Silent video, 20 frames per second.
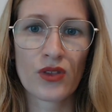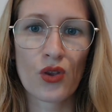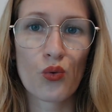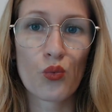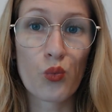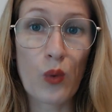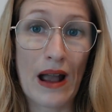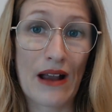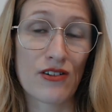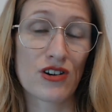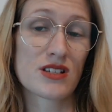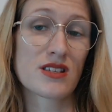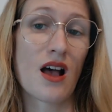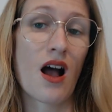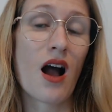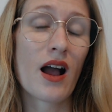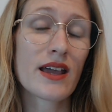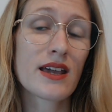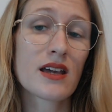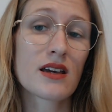whereas
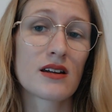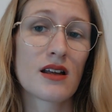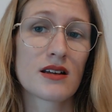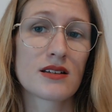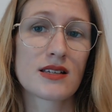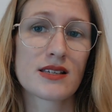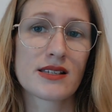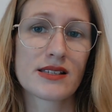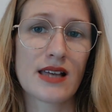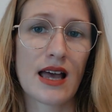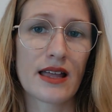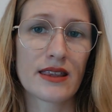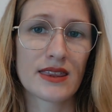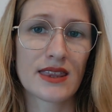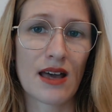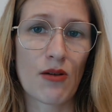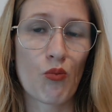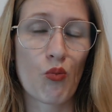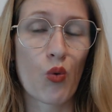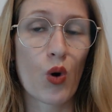I can understand
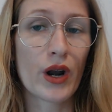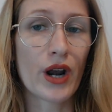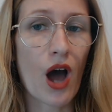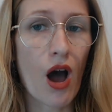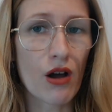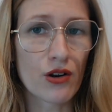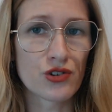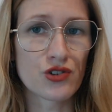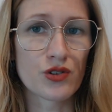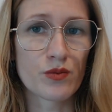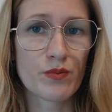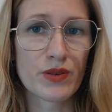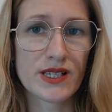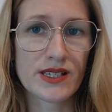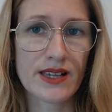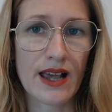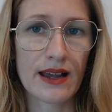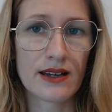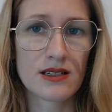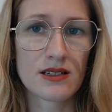them
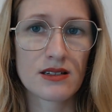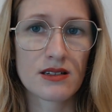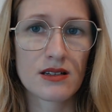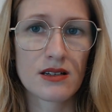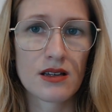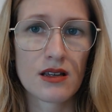100%.